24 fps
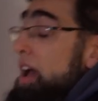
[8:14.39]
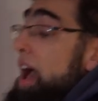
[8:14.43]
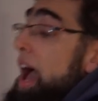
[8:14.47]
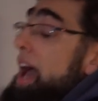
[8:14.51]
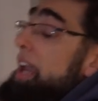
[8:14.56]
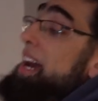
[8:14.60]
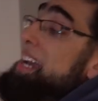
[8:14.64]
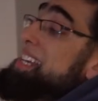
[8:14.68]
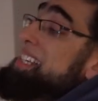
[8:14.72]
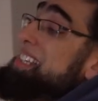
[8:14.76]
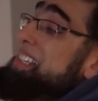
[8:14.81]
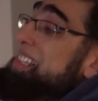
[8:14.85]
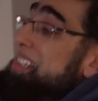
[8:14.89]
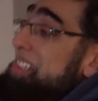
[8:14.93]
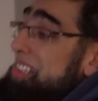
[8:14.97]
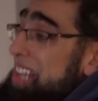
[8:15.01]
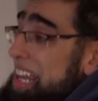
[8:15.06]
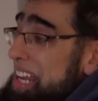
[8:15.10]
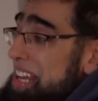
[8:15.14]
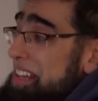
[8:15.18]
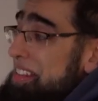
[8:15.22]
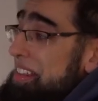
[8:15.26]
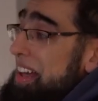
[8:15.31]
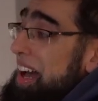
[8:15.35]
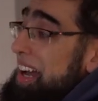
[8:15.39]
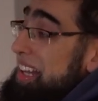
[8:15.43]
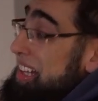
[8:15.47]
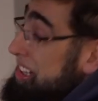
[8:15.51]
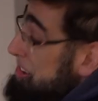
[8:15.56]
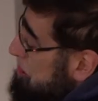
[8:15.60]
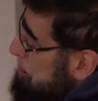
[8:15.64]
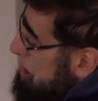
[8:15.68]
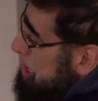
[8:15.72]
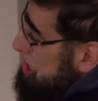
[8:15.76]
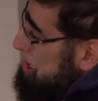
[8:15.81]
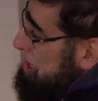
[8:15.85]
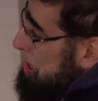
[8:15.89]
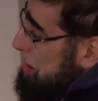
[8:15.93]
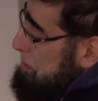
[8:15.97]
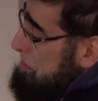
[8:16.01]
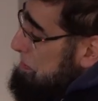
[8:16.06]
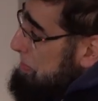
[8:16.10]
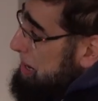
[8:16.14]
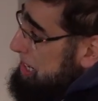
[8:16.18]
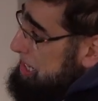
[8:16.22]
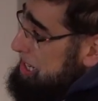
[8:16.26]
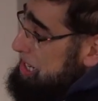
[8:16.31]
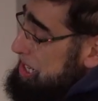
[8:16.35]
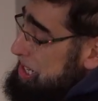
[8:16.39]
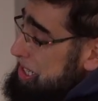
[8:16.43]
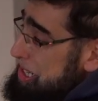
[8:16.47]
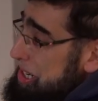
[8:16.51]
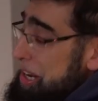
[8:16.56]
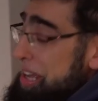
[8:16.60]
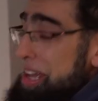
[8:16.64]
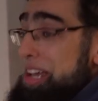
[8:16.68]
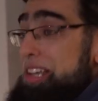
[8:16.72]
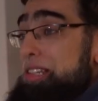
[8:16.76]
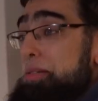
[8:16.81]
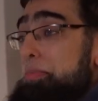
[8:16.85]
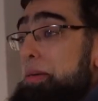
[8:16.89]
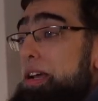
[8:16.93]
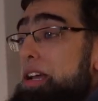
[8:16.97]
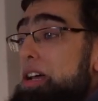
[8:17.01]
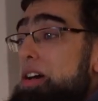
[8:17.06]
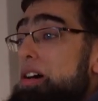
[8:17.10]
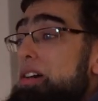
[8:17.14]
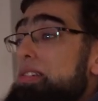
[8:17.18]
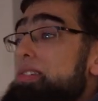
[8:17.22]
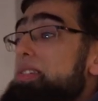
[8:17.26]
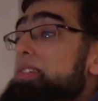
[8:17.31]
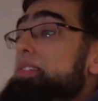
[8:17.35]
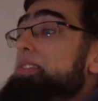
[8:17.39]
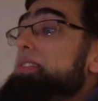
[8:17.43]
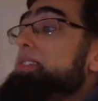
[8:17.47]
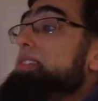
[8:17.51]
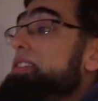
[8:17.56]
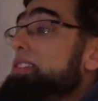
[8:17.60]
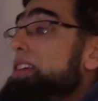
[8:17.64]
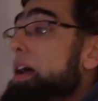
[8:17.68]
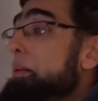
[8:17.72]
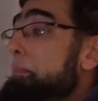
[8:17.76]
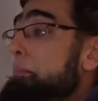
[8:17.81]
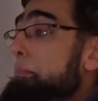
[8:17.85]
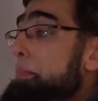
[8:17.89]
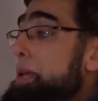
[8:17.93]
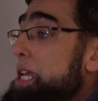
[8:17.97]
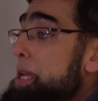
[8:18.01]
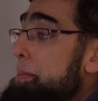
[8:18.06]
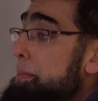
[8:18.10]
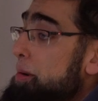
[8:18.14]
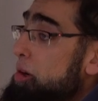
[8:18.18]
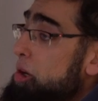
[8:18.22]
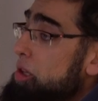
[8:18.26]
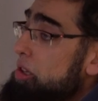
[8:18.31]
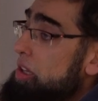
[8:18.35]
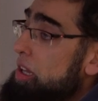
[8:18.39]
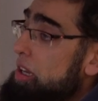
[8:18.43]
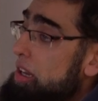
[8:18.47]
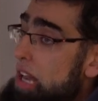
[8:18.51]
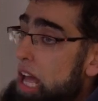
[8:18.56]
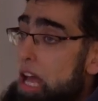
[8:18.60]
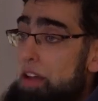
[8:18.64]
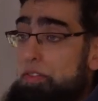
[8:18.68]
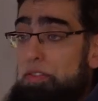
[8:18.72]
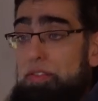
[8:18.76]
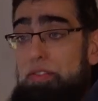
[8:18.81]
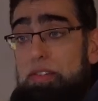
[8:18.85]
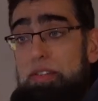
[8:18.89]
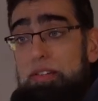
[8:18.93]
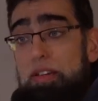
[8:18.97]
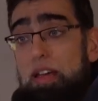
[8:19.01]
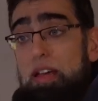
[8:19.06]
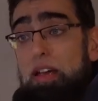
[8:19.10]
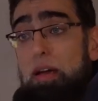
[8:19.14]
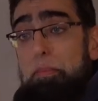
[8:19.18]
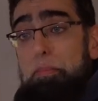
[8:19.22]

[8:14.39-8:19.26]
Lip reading: And I say that, and the reason I mention it is because some people on the left